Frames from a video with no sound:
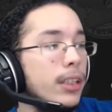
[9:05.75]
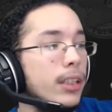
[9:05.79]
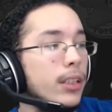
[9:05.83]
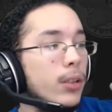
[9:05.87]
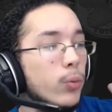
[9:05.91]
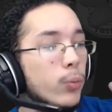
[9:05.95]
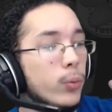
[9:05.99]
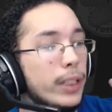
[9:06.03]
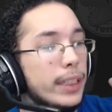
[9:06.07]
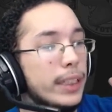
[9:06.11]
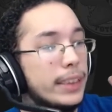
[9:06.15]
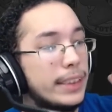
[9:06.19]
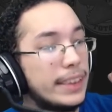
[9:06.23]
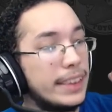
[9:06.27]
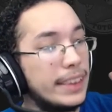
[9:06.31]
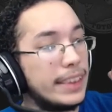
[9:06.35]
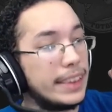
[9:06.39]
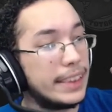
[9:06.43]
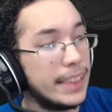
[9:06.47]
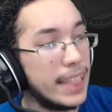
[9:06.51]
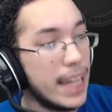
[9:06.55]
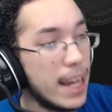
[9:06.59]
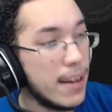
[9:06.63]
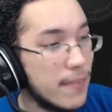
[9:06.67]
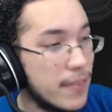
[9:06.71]
Week
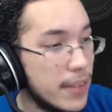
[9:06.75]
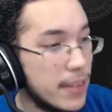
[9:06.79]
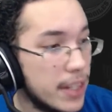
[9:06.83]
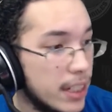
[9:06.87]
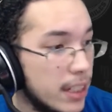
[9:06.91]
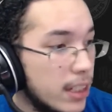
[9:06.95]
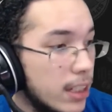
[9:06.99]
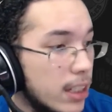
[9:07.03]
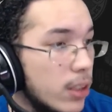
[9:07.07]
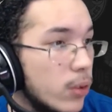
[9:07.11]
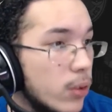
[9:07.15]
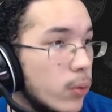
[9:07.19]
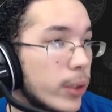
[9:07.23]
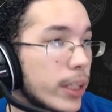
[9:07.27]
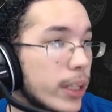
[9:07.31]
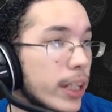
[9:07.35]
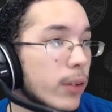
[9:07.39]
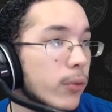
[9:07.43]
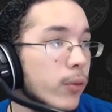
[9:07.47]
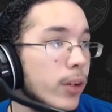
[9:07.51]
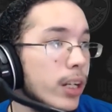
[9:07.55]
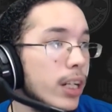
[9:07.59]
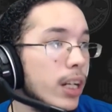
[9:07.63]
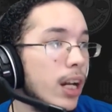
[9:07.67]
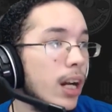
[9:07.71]
7, we
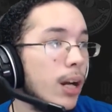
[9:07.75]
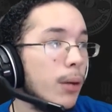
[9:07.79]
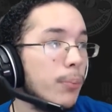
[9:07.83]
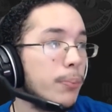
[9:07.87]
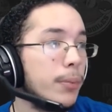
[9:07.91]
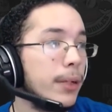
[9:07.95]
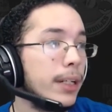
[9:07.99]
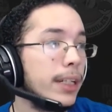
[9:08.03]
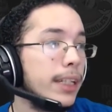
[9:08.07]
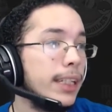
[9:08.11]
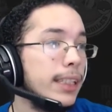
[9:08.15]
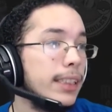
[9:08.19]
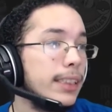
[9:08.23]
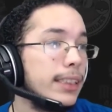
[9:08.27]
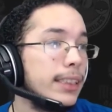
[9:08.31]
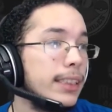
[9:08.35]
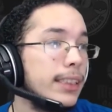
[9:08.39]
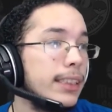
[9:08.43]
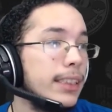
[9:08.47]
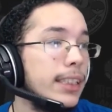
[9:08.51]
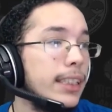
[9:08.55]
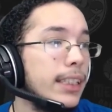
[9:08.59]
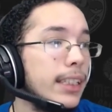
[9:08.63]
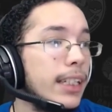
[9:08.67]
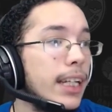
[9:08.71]
went up
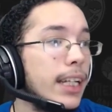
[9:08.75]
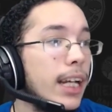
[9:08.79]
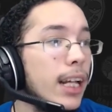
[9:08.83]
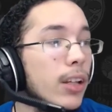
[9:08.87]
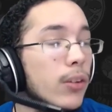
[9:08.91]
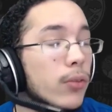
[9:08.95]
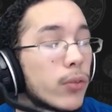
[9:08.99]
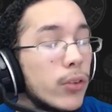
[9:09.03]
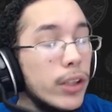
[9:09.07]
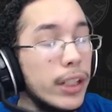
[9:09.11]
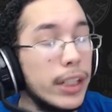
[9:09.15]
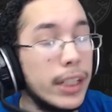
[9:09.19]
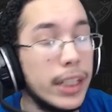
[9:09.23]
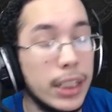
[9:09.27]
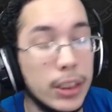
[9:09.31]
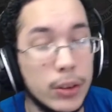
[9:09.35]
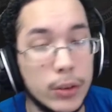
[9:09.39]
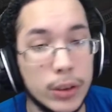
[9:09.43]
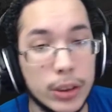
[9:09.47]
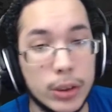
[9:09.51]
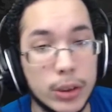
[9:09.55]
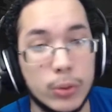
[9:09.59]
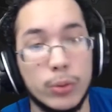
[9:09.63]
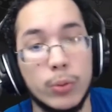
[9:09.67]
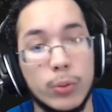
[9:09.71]
against the California
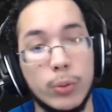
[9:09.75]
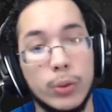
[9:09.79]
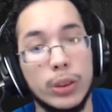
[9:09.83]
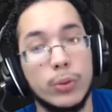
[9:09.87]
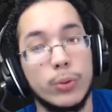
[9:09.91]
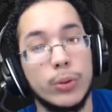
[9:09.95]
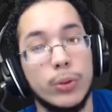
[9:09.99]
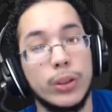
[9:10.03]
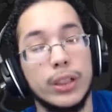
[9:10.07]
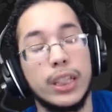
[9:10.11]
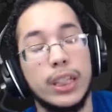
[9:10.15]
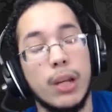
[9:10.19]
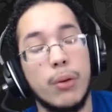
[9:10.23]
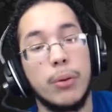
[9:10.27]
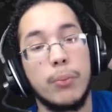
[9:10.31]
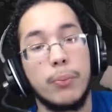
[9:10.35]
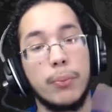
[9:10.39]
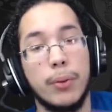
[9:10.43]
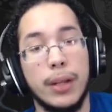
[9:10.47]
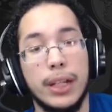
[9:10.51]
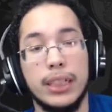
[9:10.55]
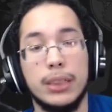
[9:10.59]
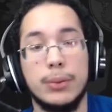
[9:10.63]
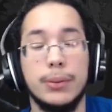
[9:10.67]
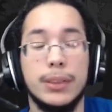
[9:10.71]
Kingdoms, which were the
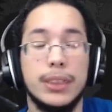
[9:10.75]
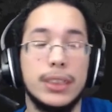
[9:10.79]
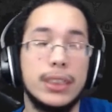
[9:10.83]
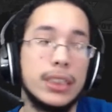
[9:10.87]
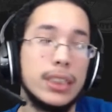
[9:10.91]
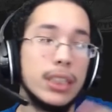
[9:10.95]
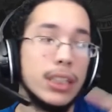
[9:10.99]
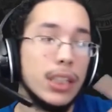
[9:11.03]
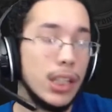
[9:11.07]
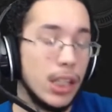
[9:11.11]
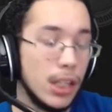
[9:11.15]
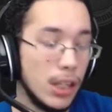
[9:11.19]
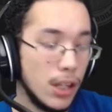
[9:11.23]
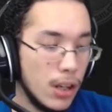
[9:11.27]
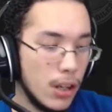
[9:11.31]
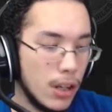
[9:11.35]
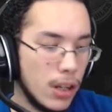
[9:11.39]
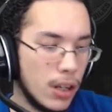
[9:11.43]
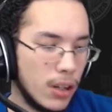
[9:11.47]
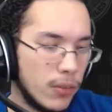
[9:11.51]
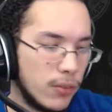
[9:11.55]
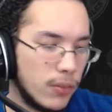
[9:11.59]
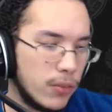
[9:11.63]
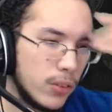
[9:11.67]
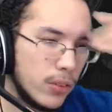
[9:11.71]
replacements
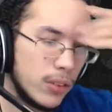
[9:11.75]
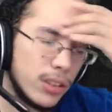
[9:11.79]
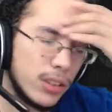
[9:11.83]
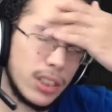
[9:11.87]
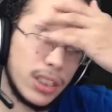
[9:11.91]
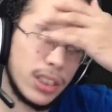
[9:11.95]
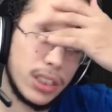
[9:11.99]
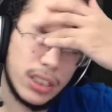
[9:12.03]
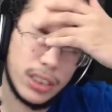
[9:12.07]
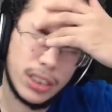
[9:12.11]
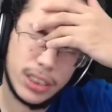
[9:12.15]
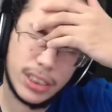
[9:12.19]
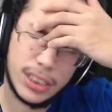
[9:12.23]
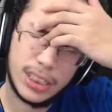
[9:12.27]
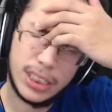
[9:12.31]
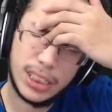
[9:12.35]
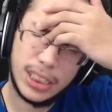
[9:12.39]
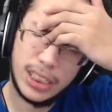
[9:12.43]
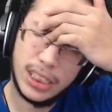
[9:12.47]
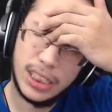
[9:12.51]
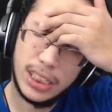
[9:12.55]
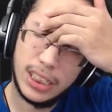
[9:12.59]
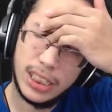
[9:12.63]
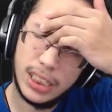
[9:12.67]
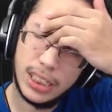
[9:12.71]
for
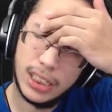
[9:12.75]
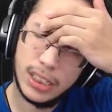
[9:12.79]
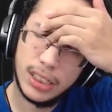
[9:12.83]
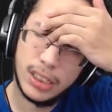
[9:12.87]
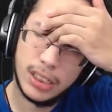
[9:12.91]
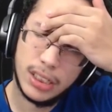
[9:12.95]
the